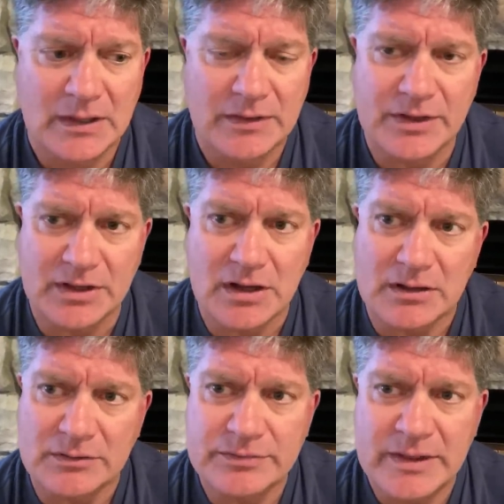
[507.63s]
the
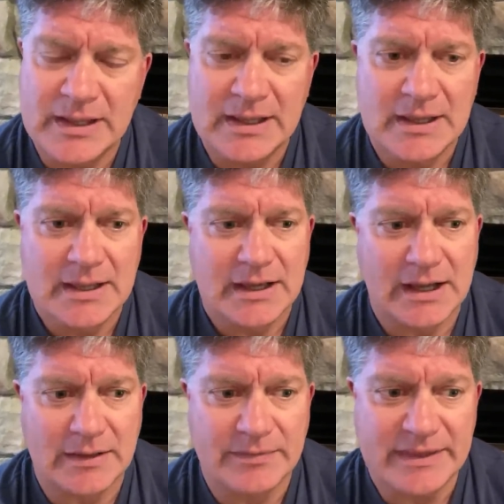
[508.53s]
Gulf.
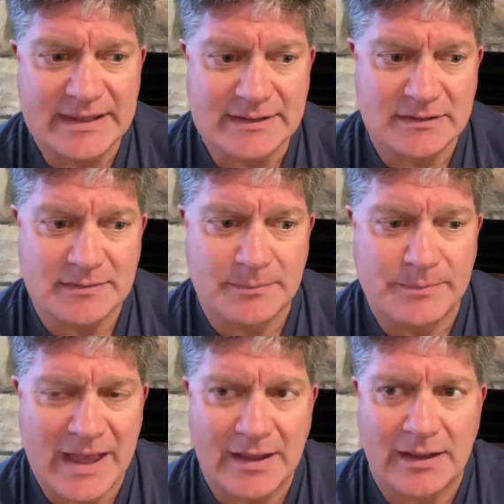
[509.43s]
This
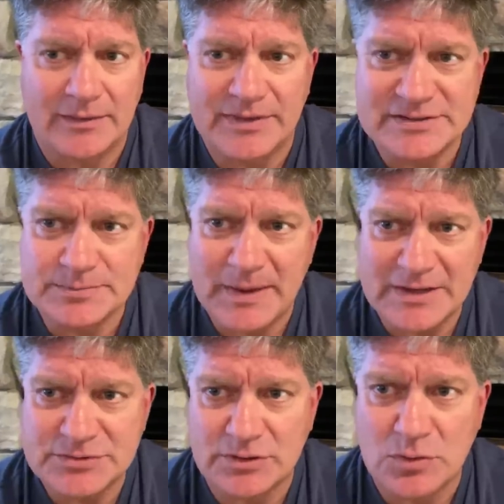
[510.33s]

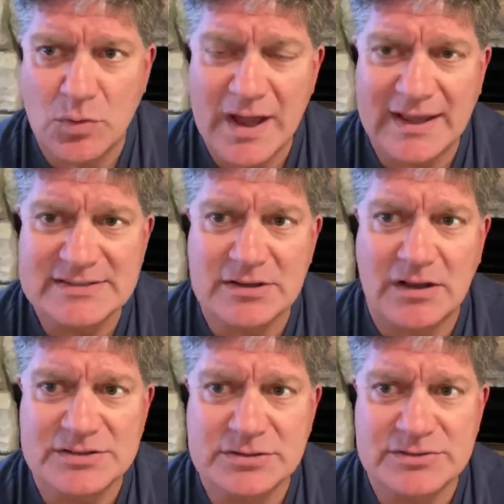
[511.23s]
PetroQuest
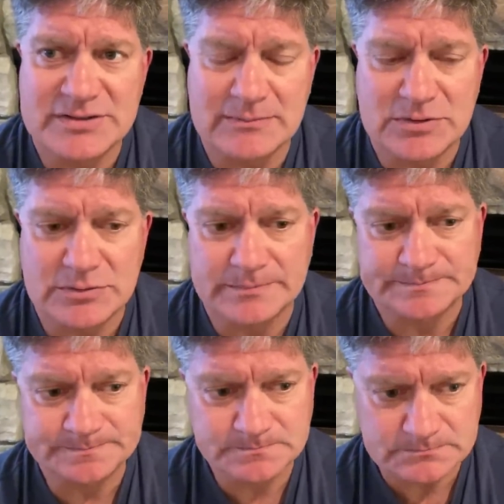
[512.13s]
also seemed to
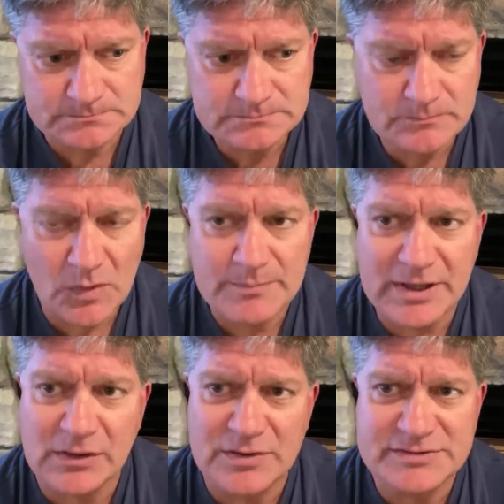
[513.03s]
be
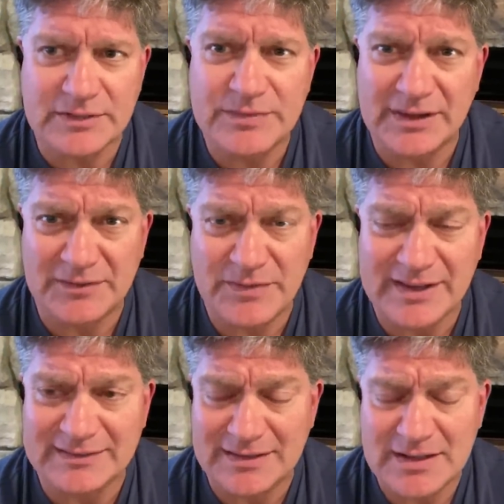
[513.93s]
closely
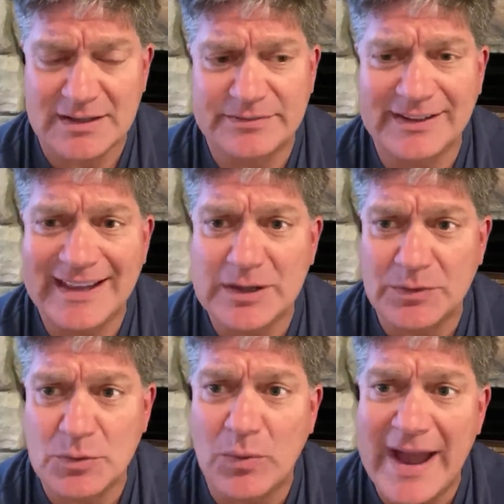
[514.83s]
affiliated
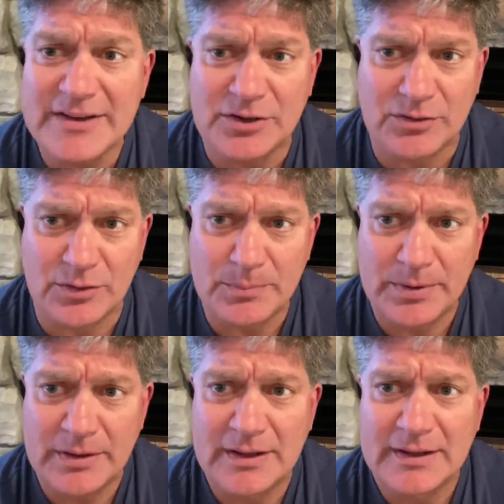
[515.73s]
with the Wagner Group.
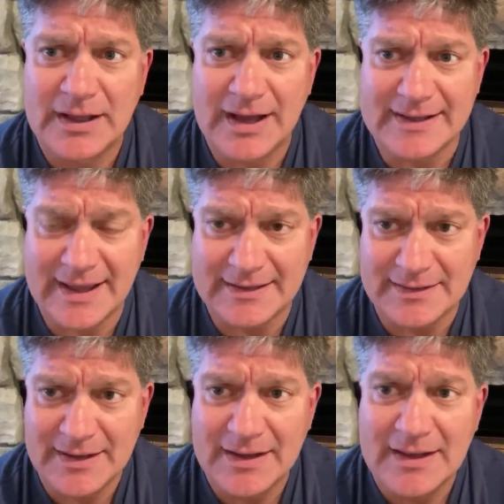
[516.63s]

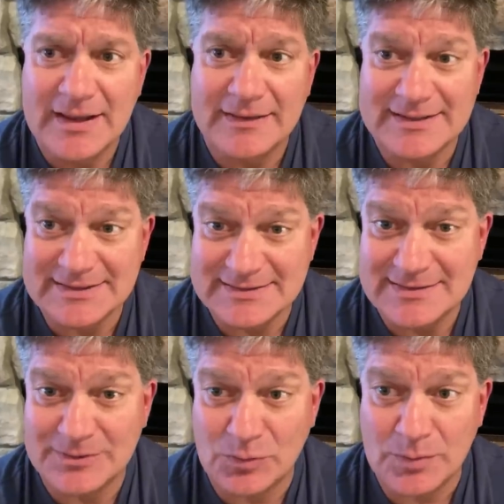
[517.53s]
Again, this is
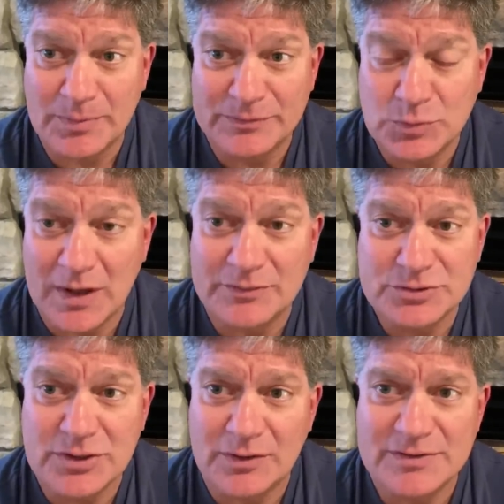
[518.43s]
the group of 12
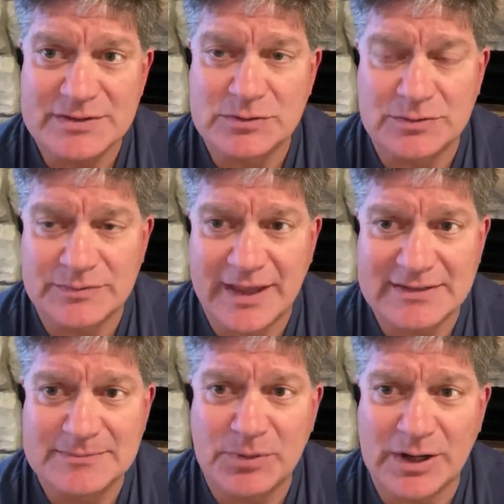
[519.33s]
trolls
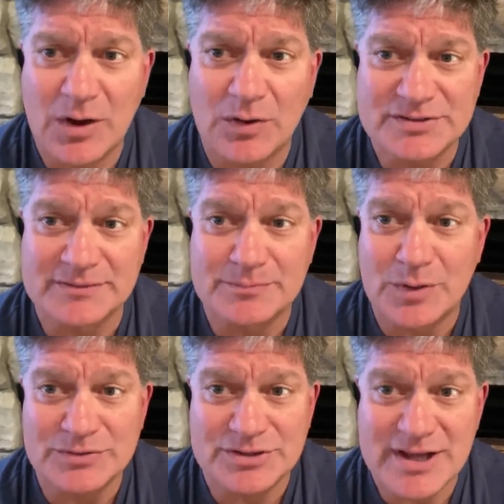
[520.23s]
that Prigozhin,
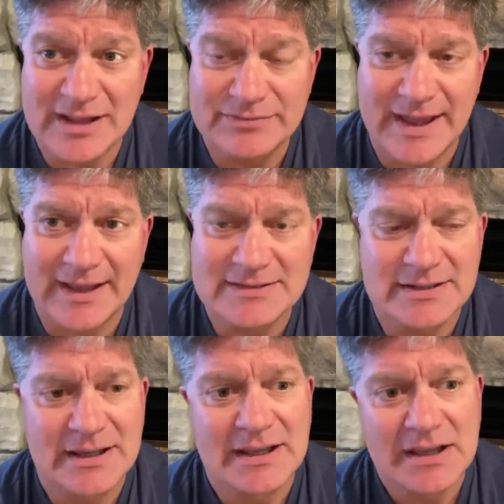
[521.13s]
Putin's chef, has
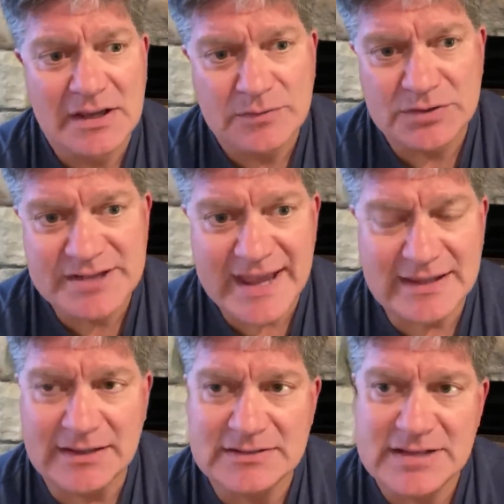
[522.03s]
for
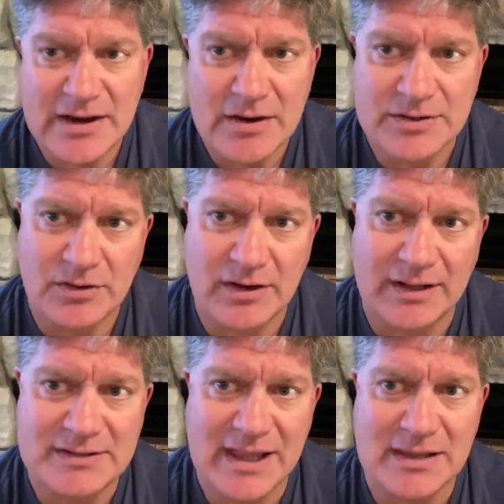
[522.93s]
taking territory
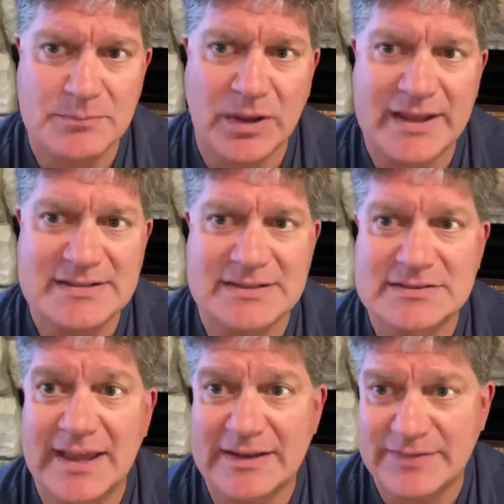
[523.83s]
and taking
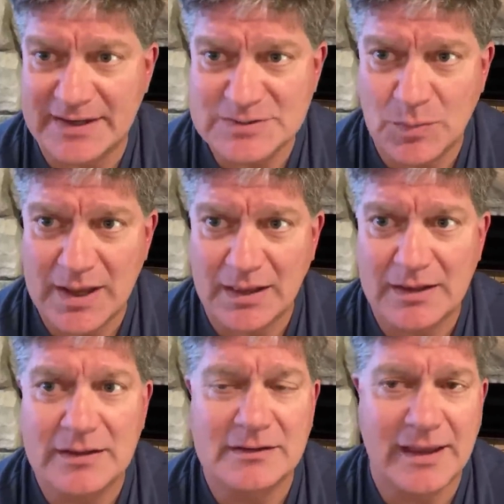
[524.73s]
places like
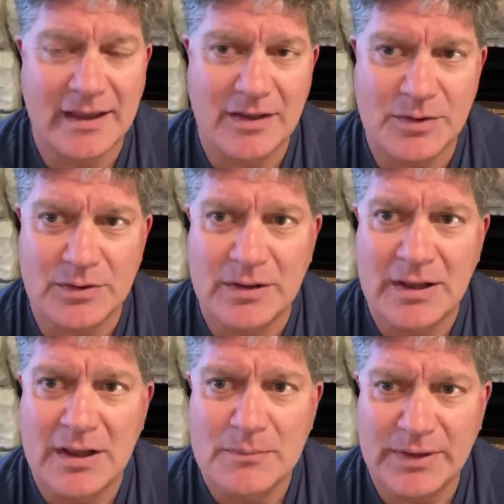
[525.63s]
Venezuela, like other
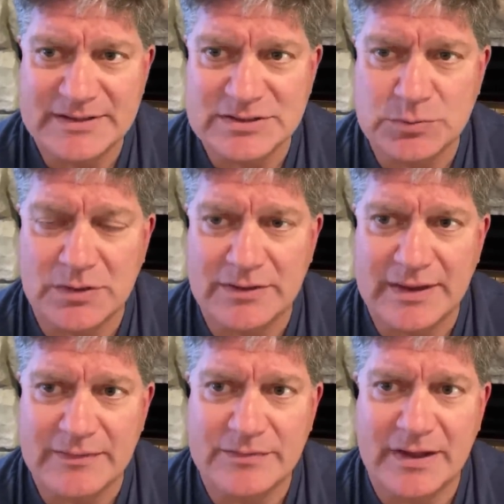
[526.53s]
places where
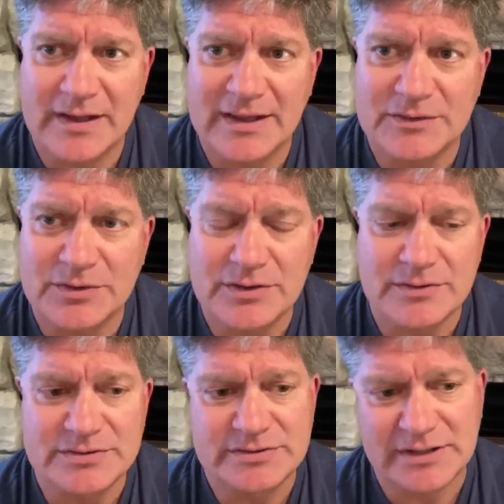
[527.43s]
they've
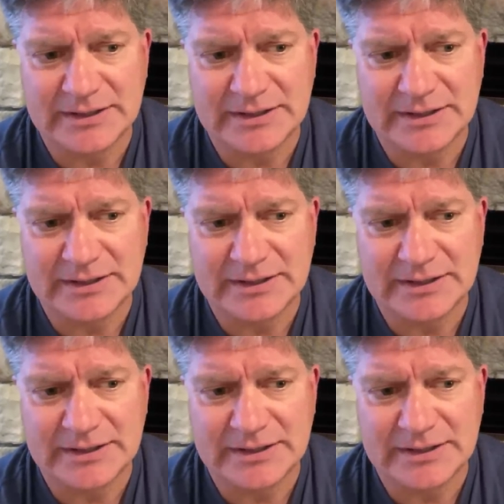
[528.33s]
introduced